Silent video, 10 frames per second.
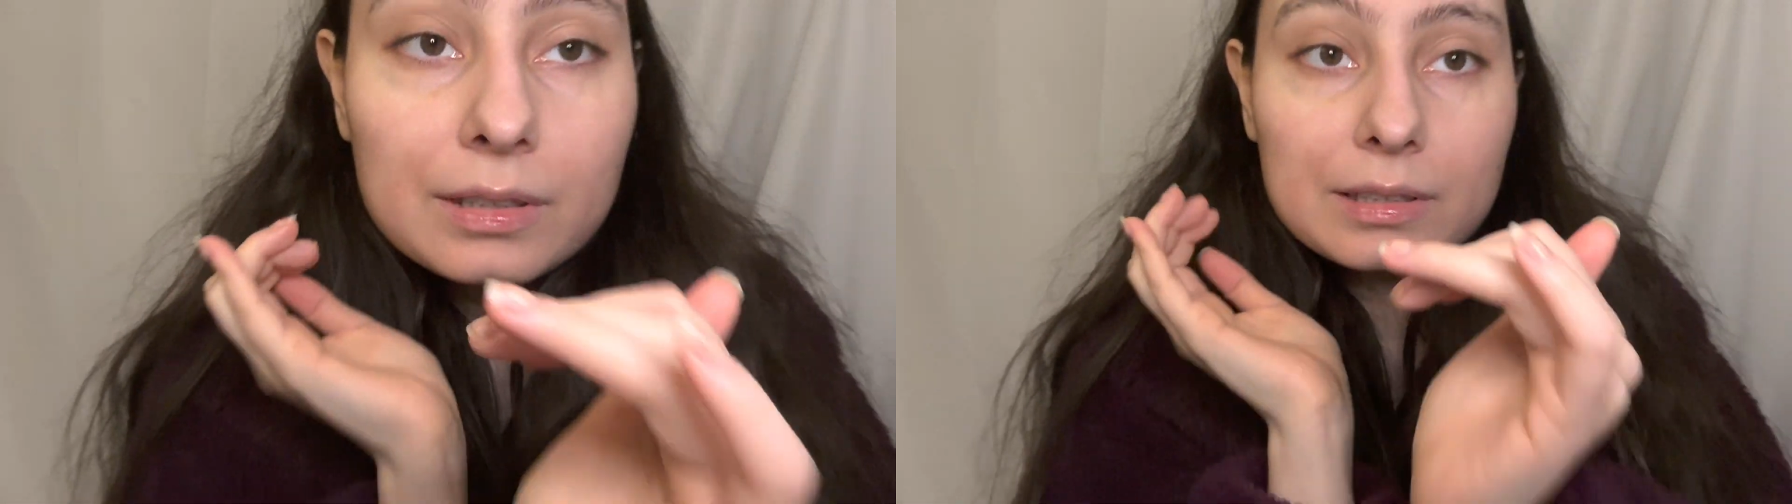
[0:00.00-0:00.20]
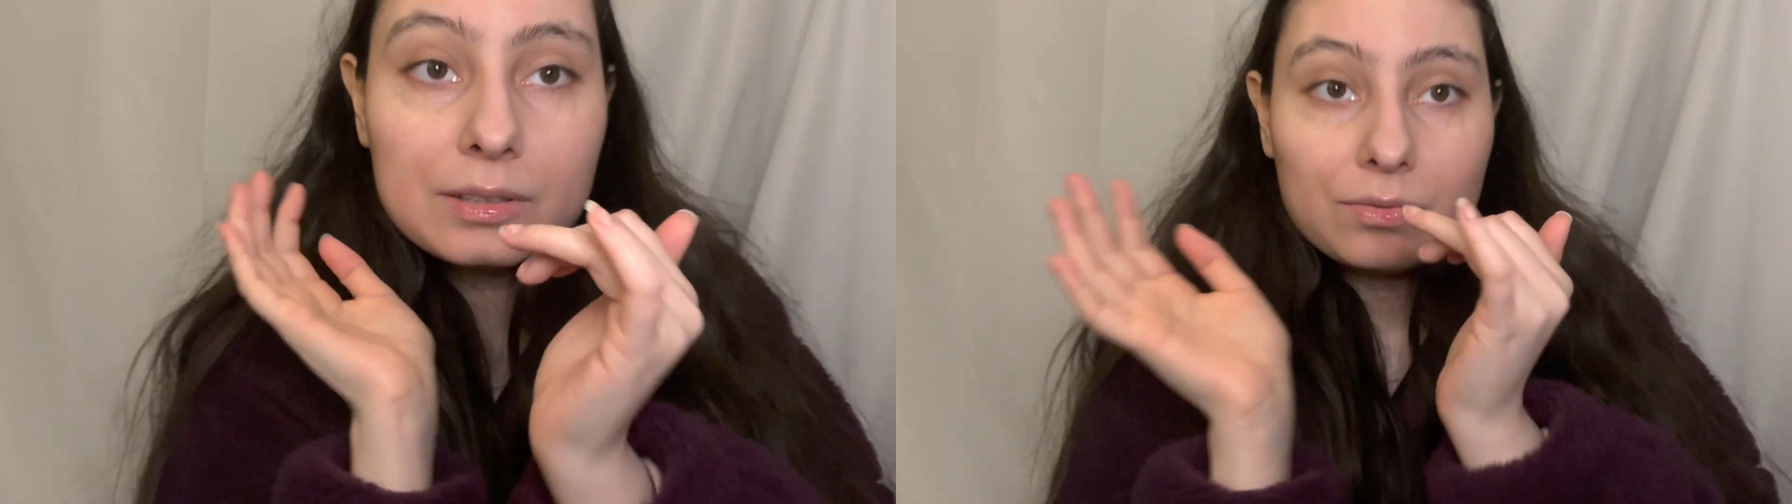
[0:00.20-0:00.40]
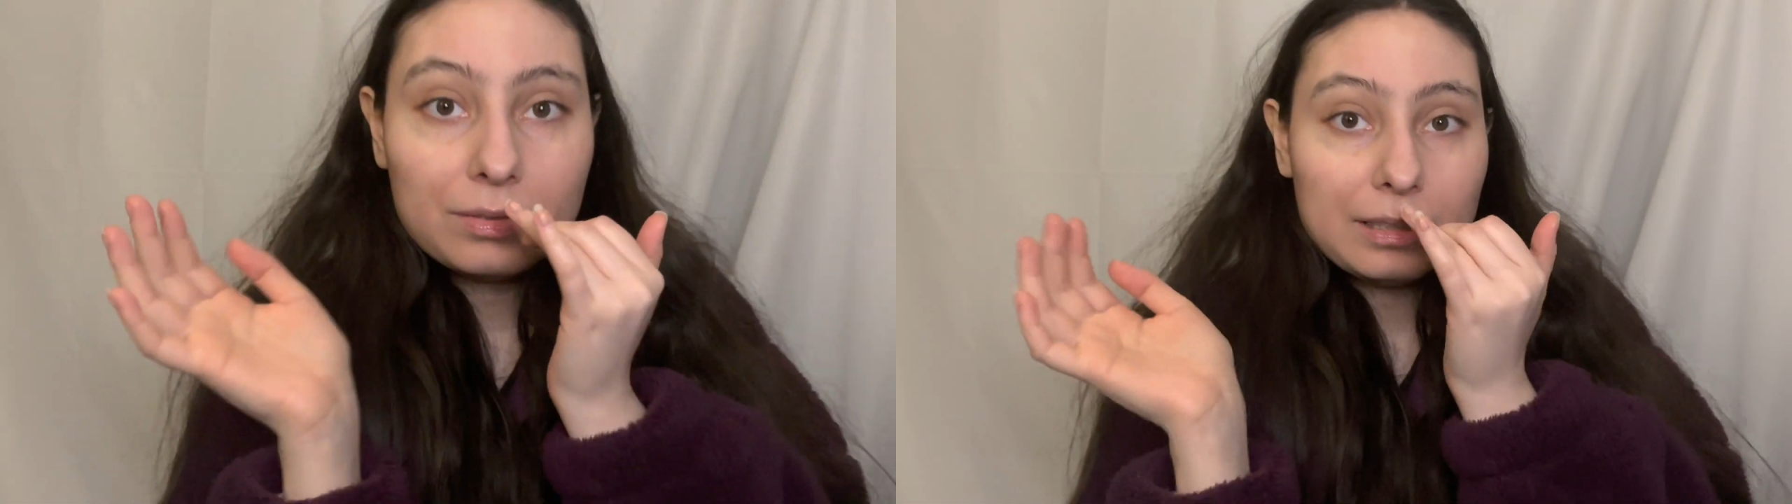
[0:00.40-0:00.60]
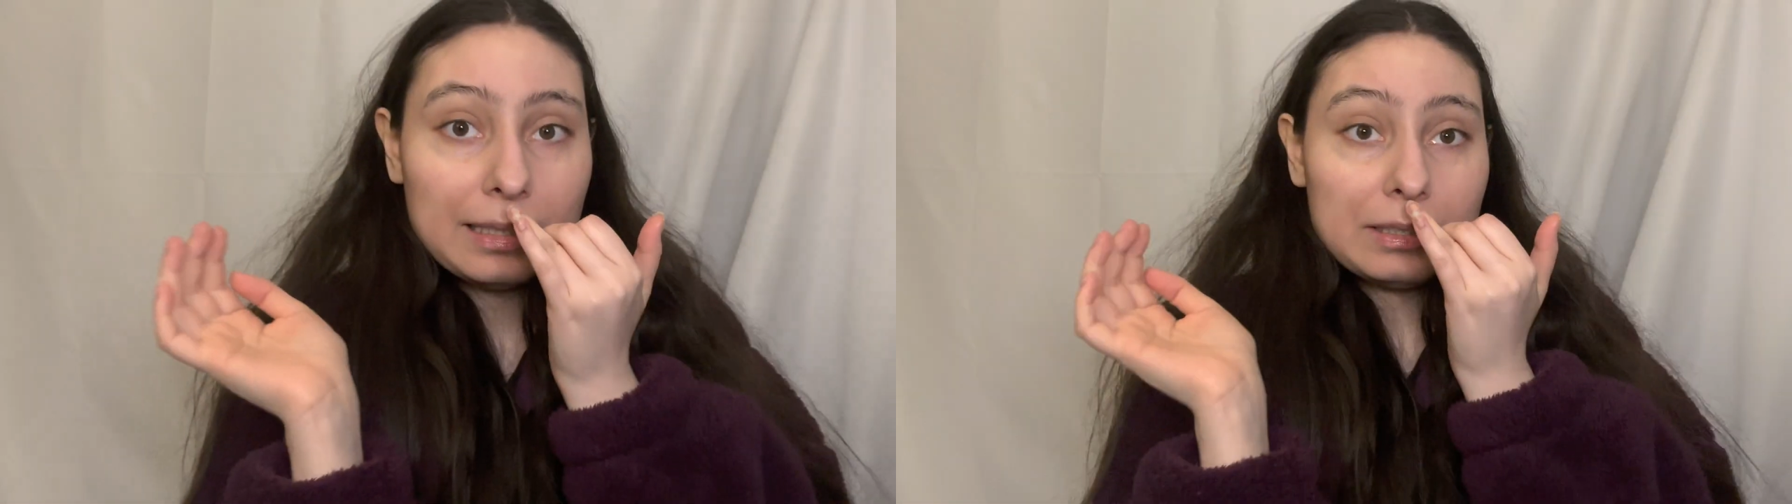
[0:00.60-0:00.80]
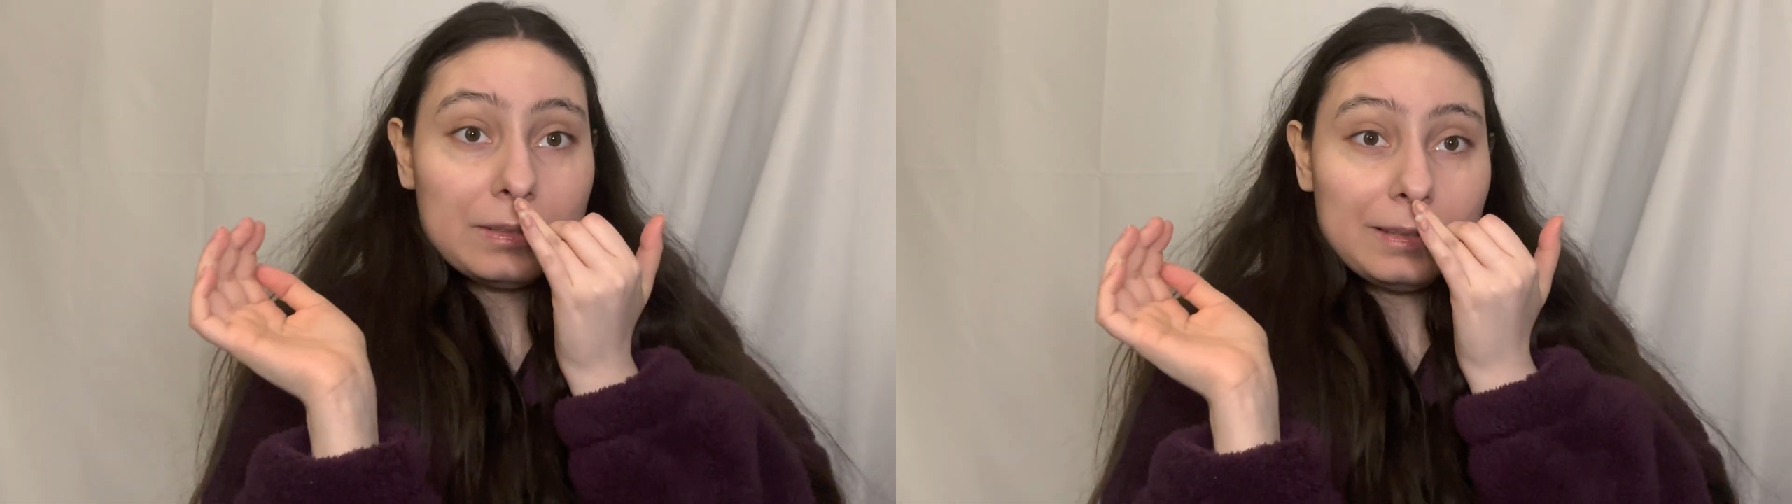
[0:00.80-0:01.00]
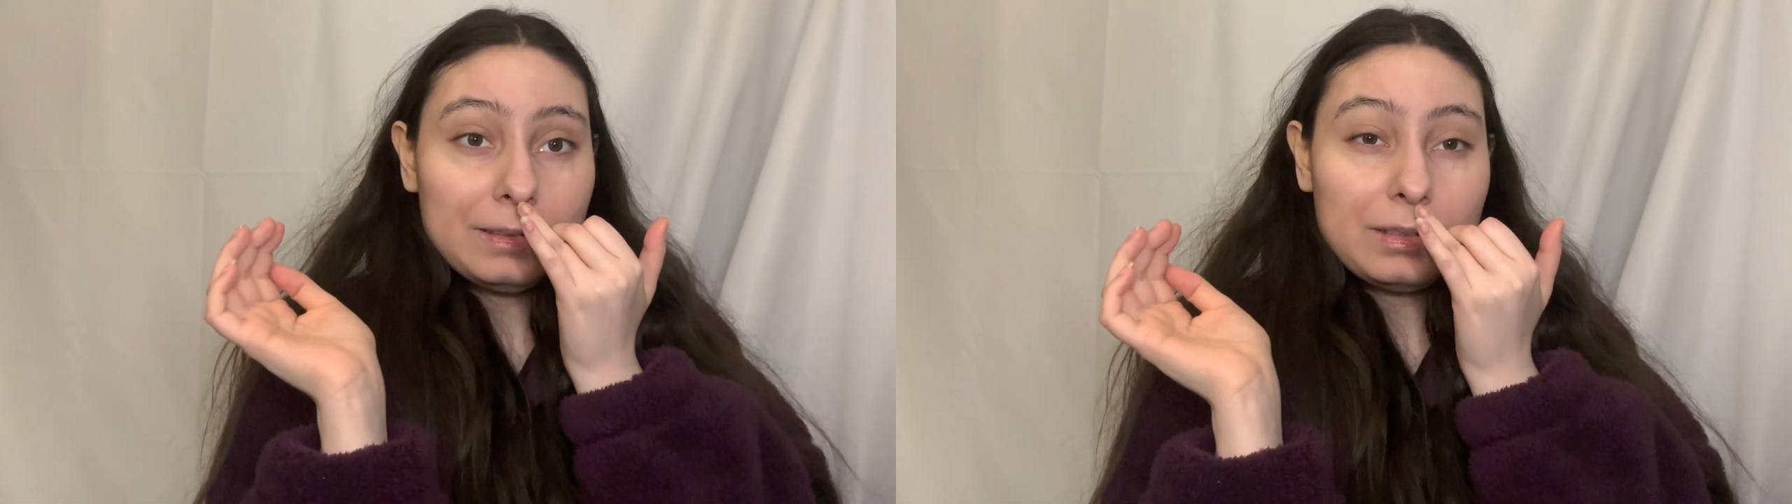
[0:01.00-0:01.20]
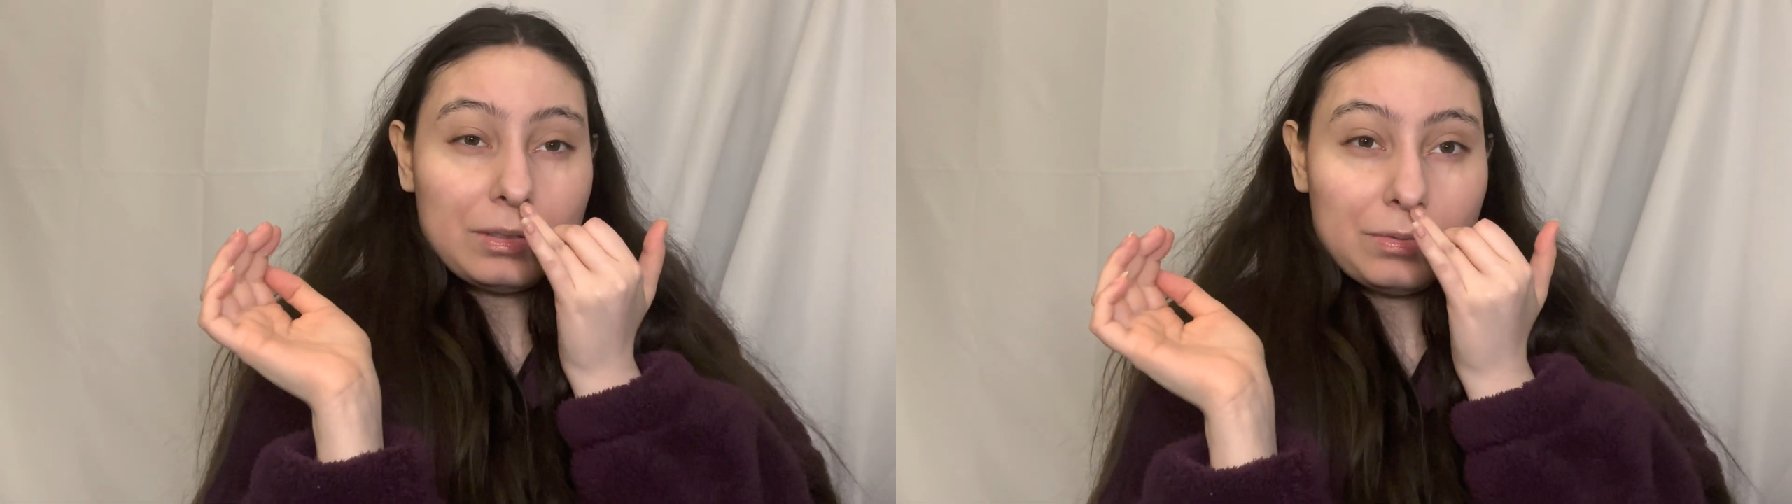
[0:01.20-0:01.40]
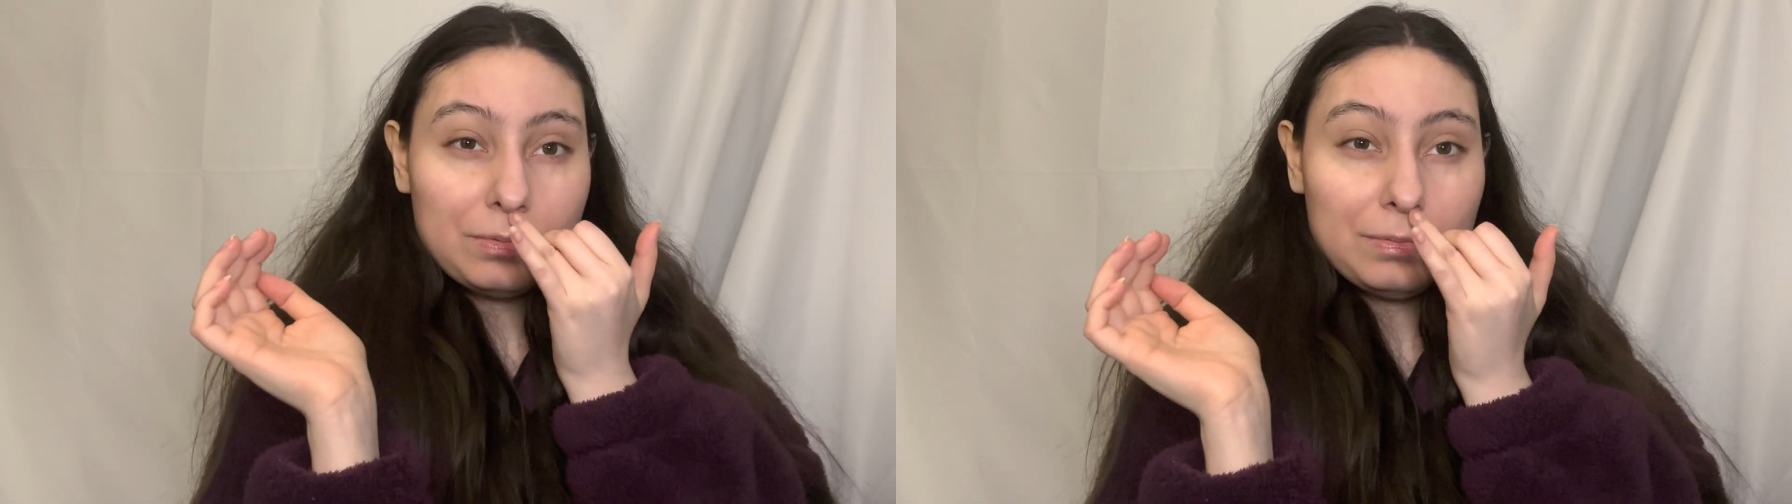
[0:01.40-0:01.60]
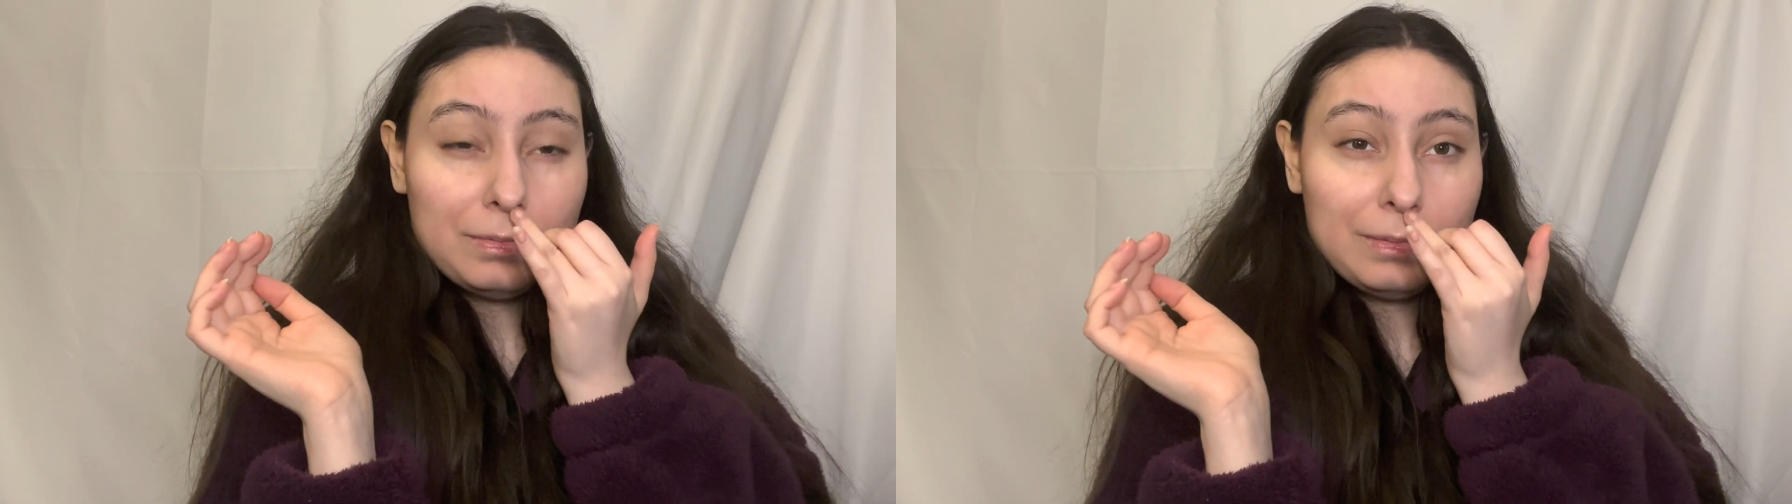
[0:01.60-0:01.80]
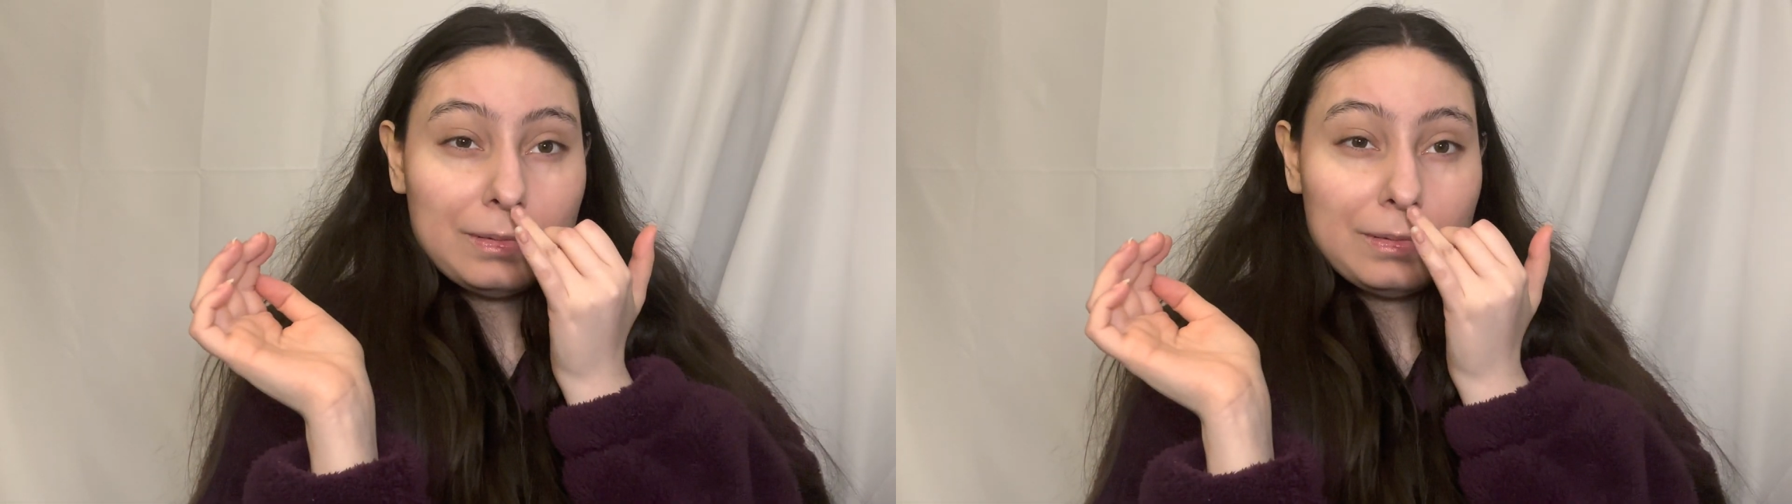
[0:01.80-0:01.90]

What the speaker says: exfoliation too,